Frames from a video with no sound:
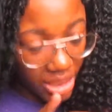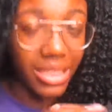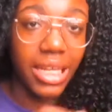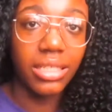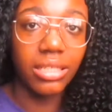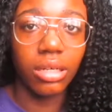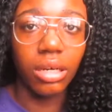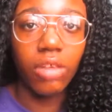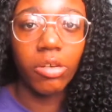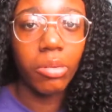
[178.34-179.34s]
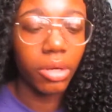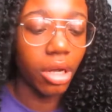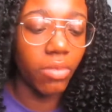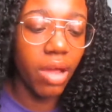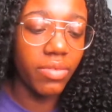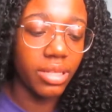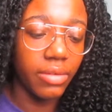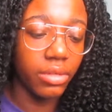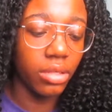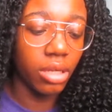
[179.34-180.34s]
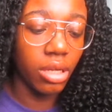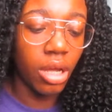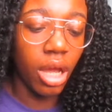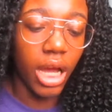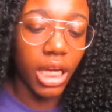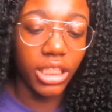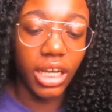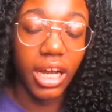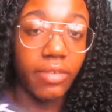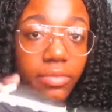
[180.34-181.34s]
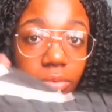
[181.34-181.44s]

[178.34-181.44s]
6.5. I probably got way over 7. I actually haven't